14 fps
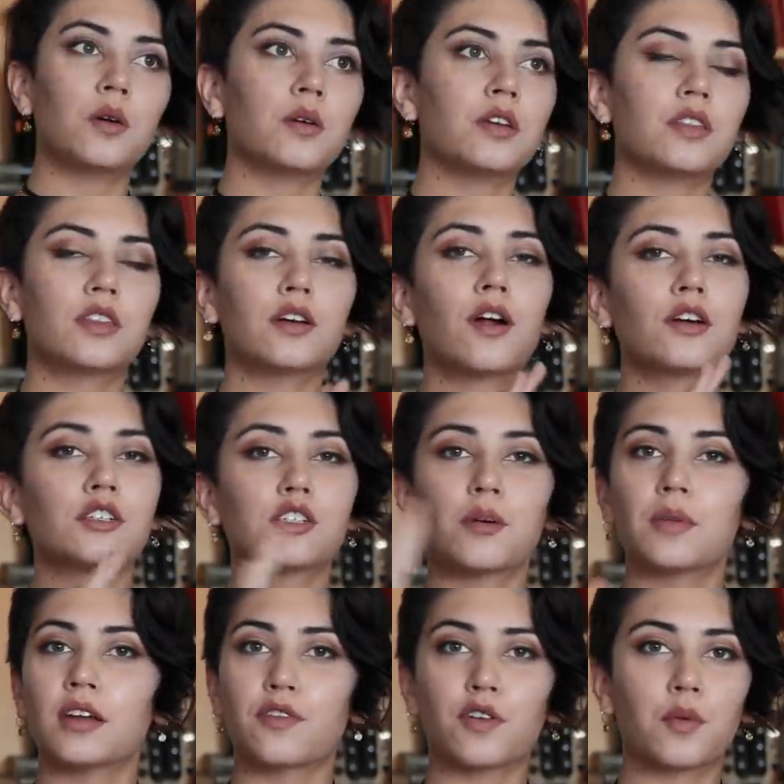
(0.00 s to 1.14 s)
So there are so
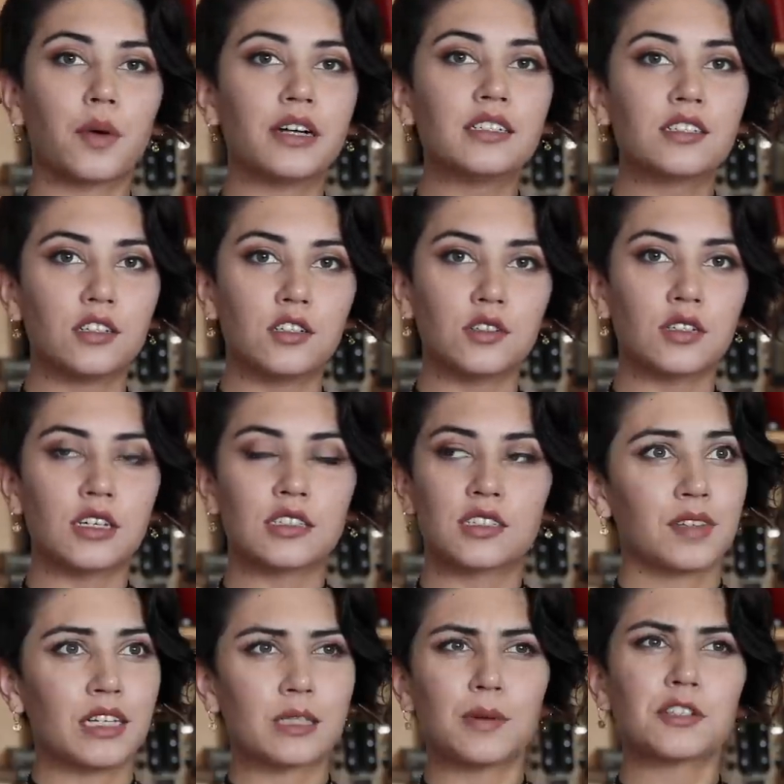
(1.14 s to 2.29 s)
many different ways to do this,
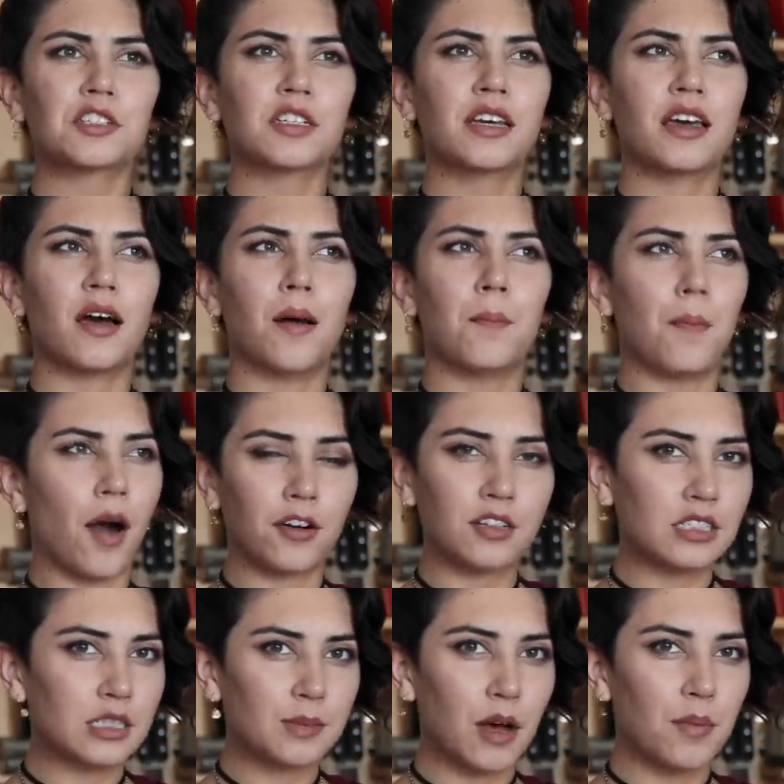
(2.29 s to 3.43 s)
especially
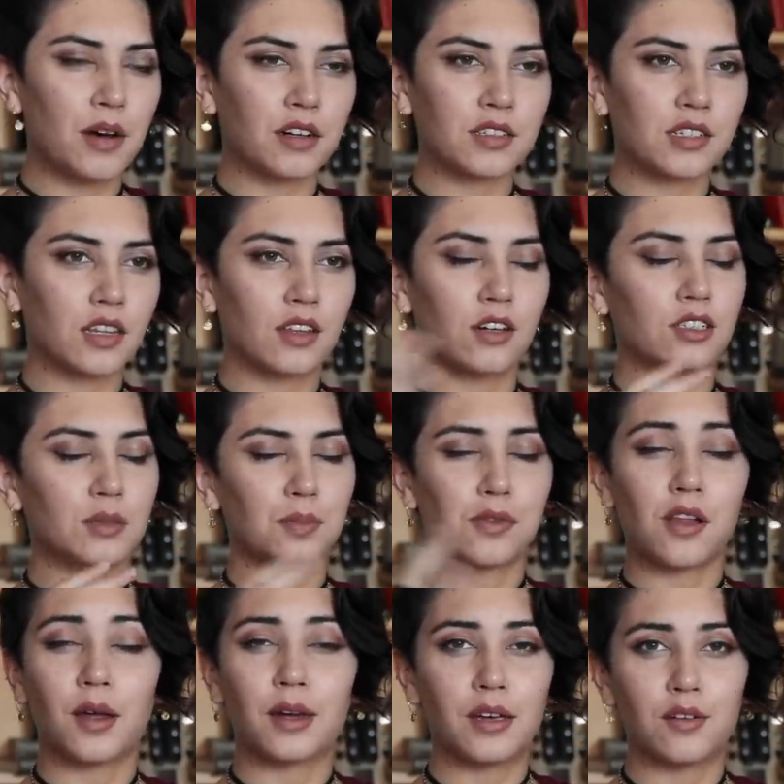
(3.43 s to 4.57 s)
modern spell books. There's
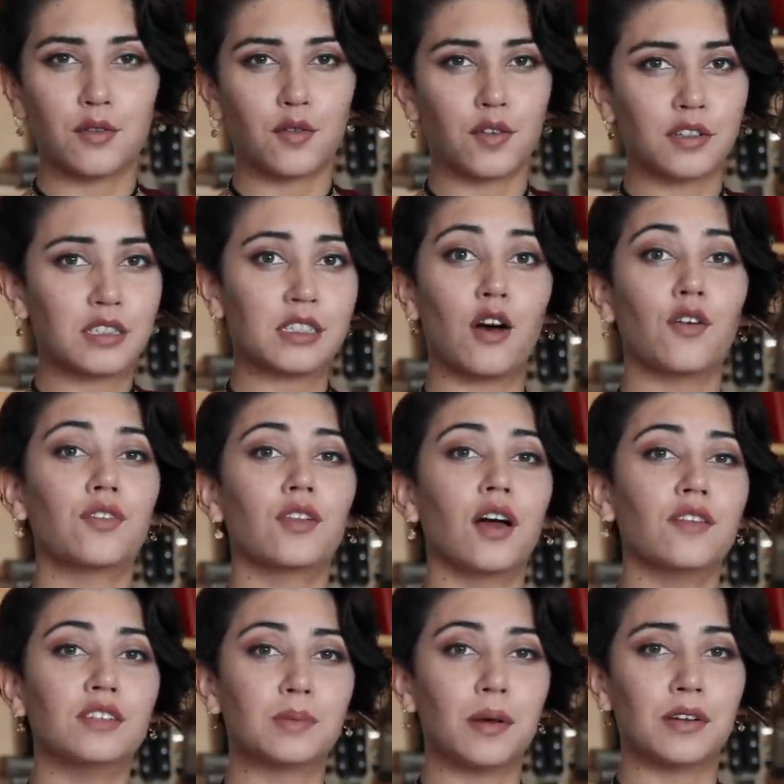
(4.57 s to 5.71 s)
plenty of
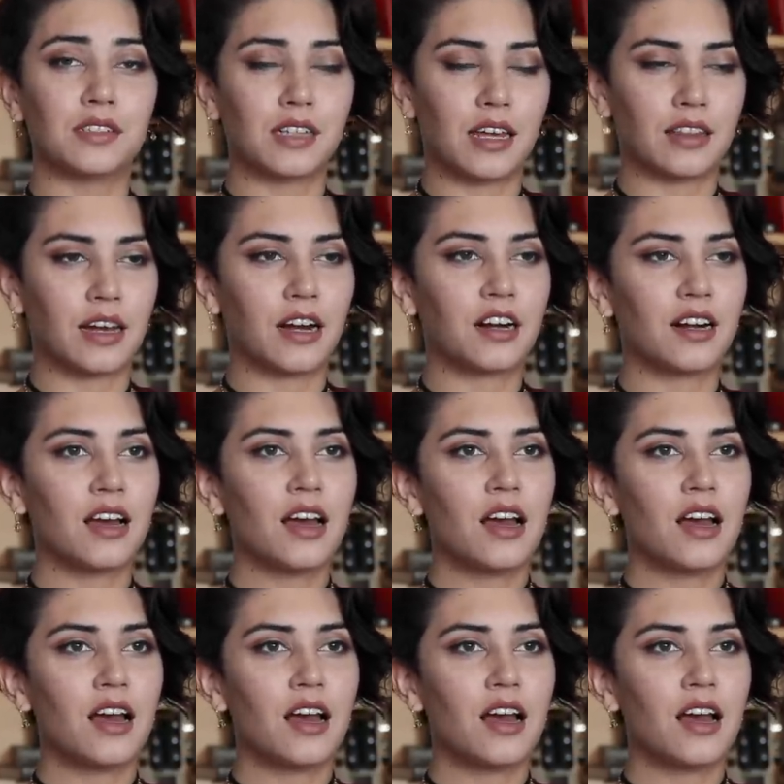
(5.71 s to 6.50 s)
self-love spells in there.